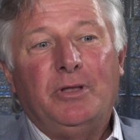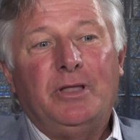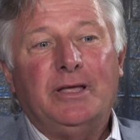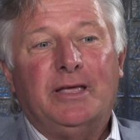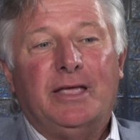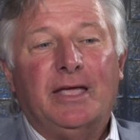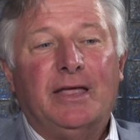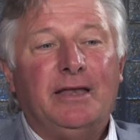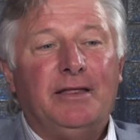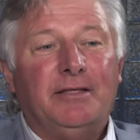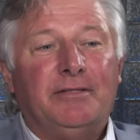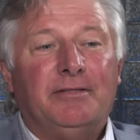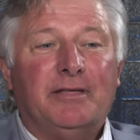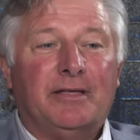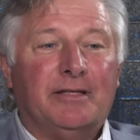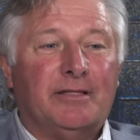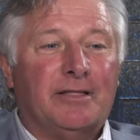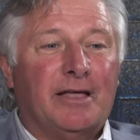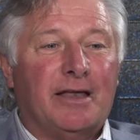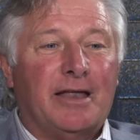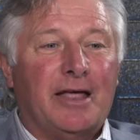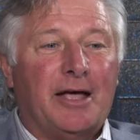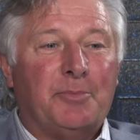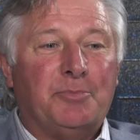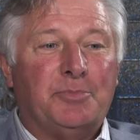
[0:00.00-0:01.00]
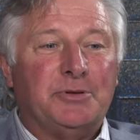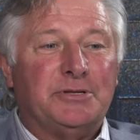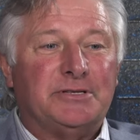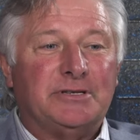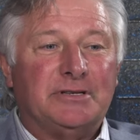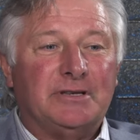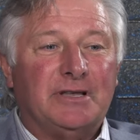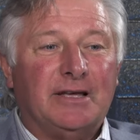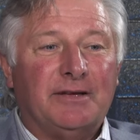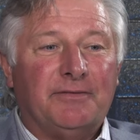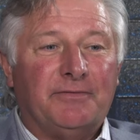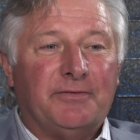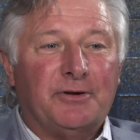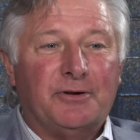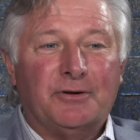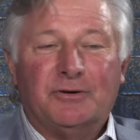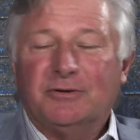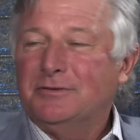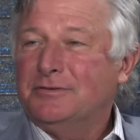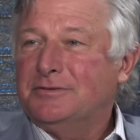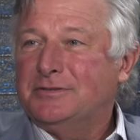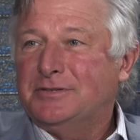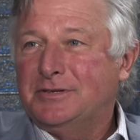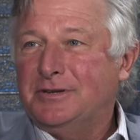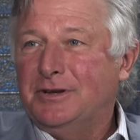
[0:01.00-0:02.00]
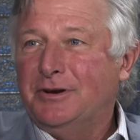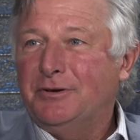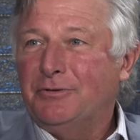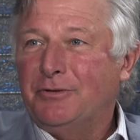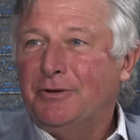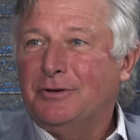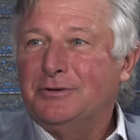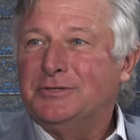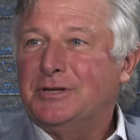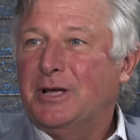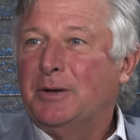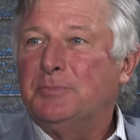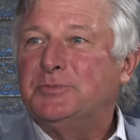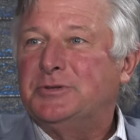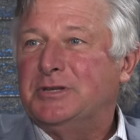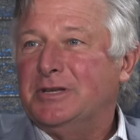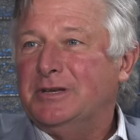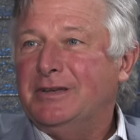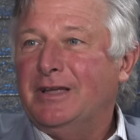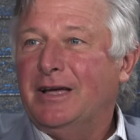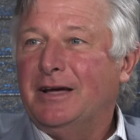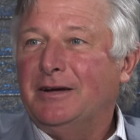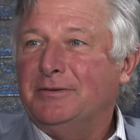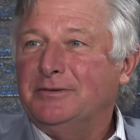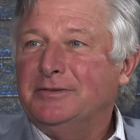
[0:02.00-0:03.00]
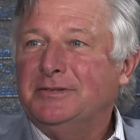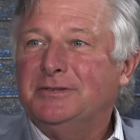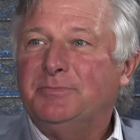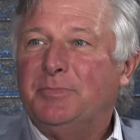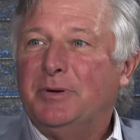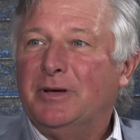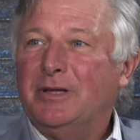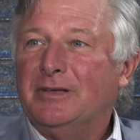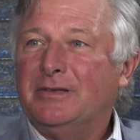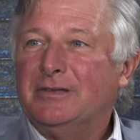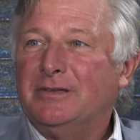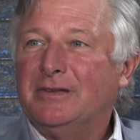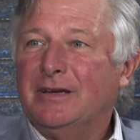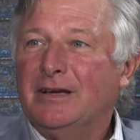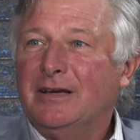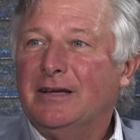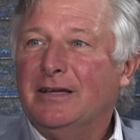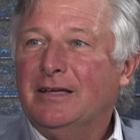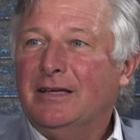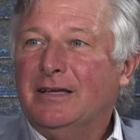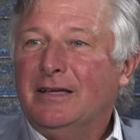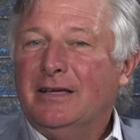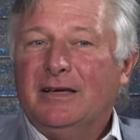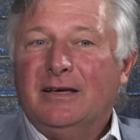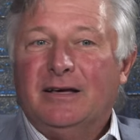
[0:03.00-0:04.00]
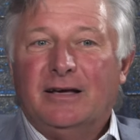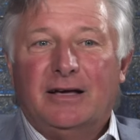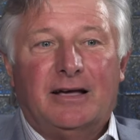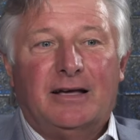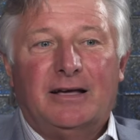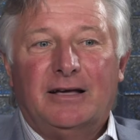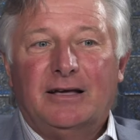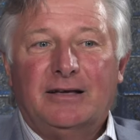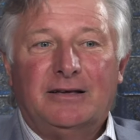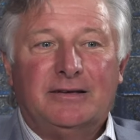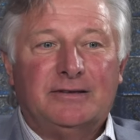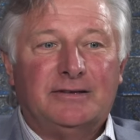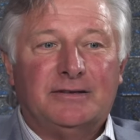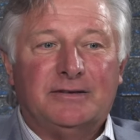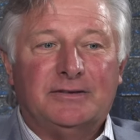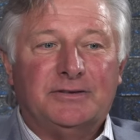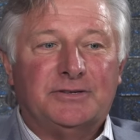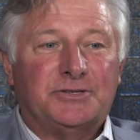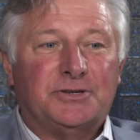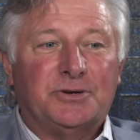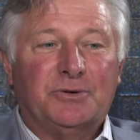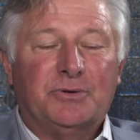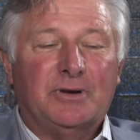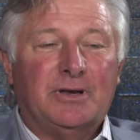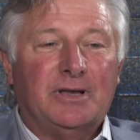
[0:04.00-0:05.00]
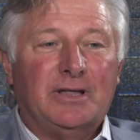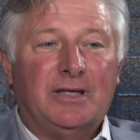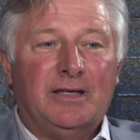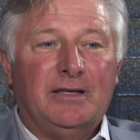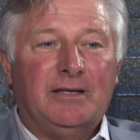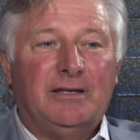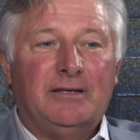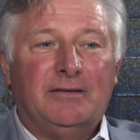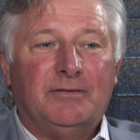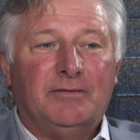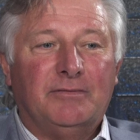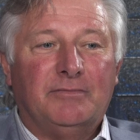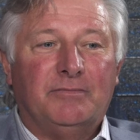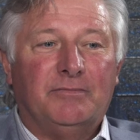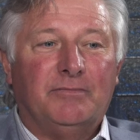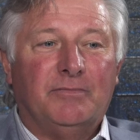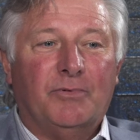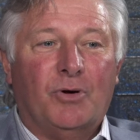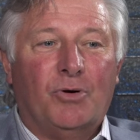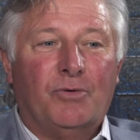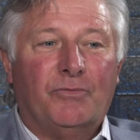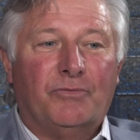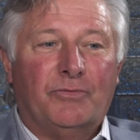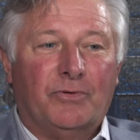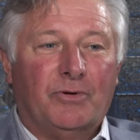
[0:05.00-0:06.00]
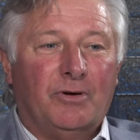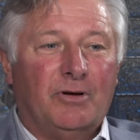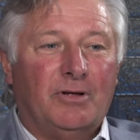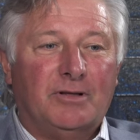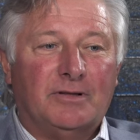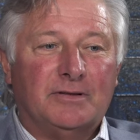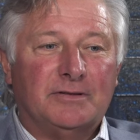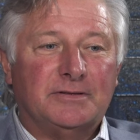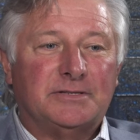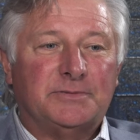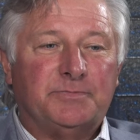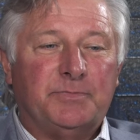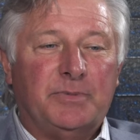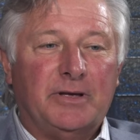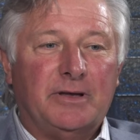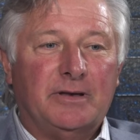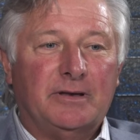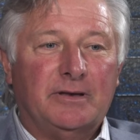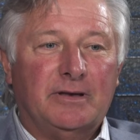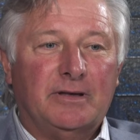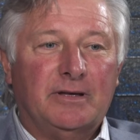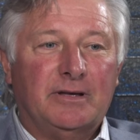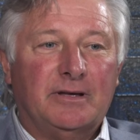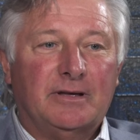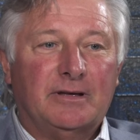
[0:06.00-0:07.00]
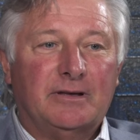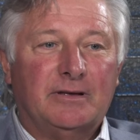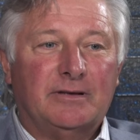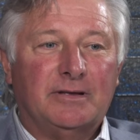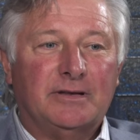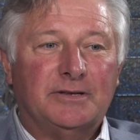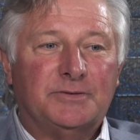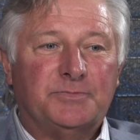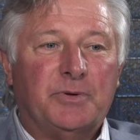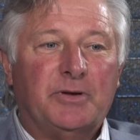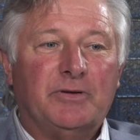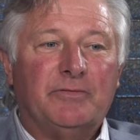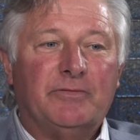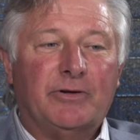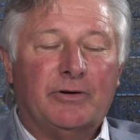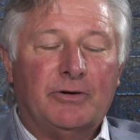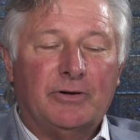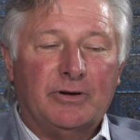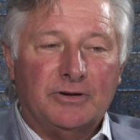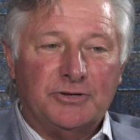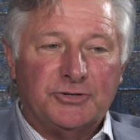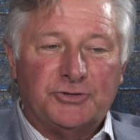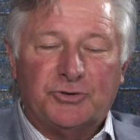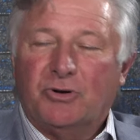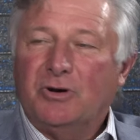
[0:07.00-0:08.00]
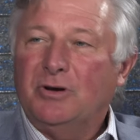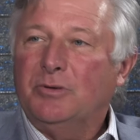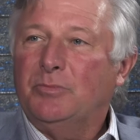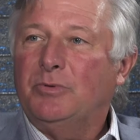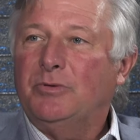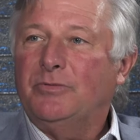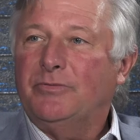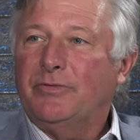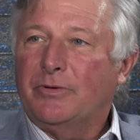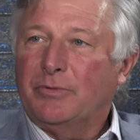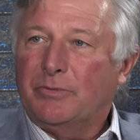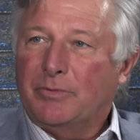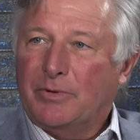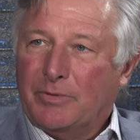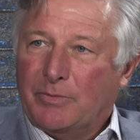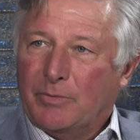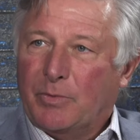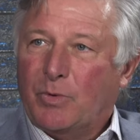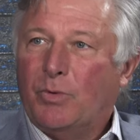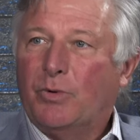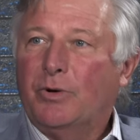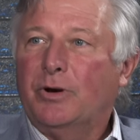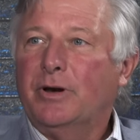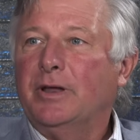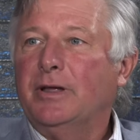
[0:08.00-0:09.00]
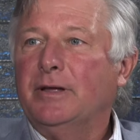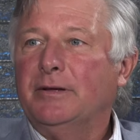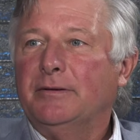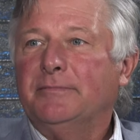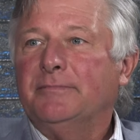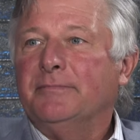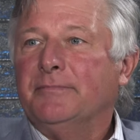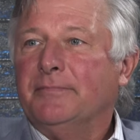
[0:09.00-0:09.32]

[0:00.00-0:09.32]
like anything that happens in life, there's you know there's ups and downs, but uh, uh, certainly overall it's been uh, it's been very enjoyable, very rewarding.